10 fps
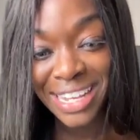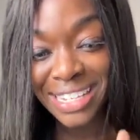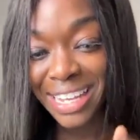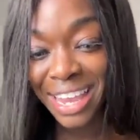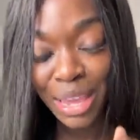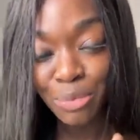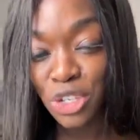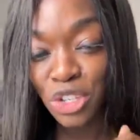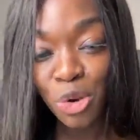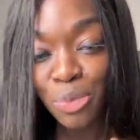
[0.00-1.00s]
And as Kim
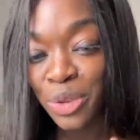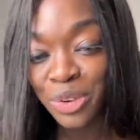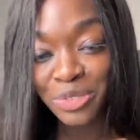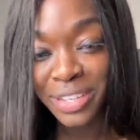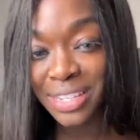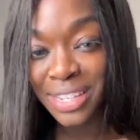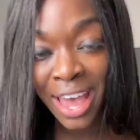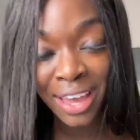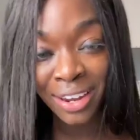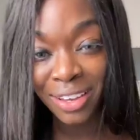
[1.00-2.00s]
so beautifully
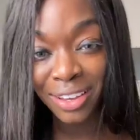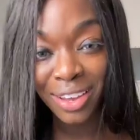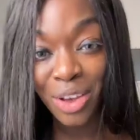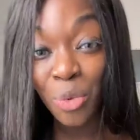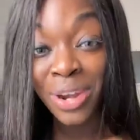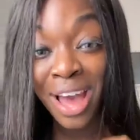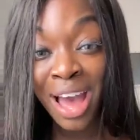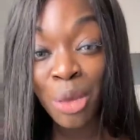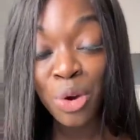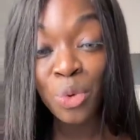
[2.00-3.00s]
said, when
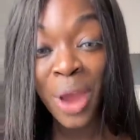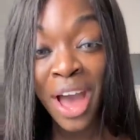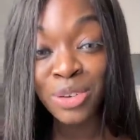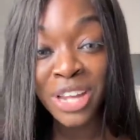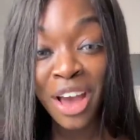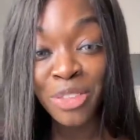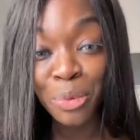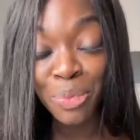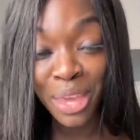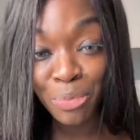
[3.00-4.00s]
I'm around
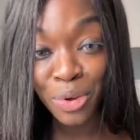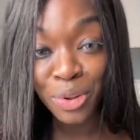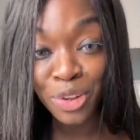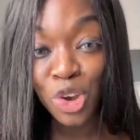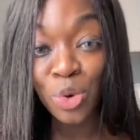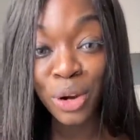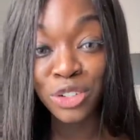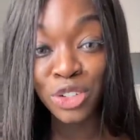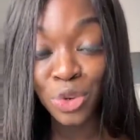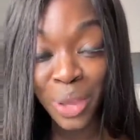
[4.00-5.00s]
other people who are
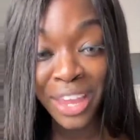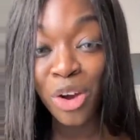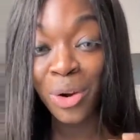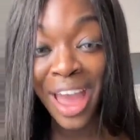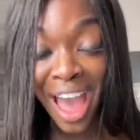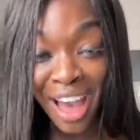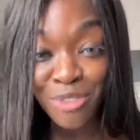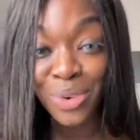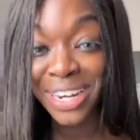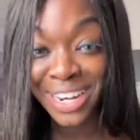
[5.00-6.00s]
doing or
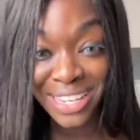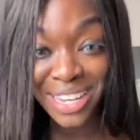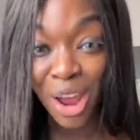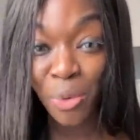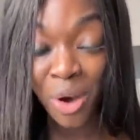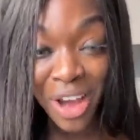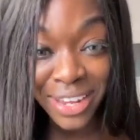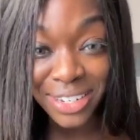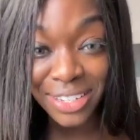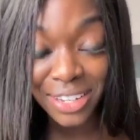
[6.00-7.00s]
have what it is that I
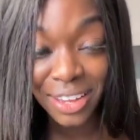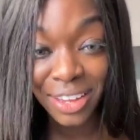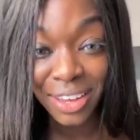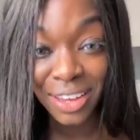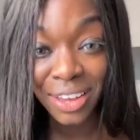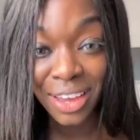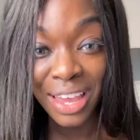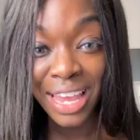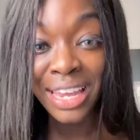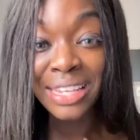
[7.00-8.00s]
want,
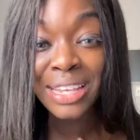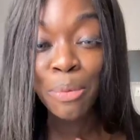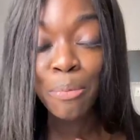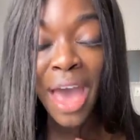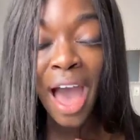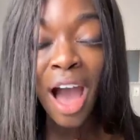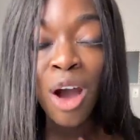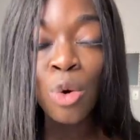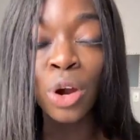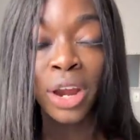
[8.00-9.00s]
it is
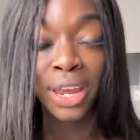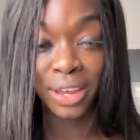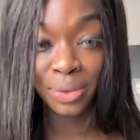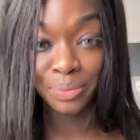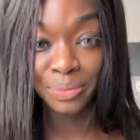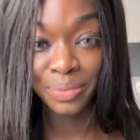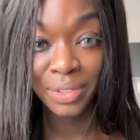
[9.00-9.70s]
empowering.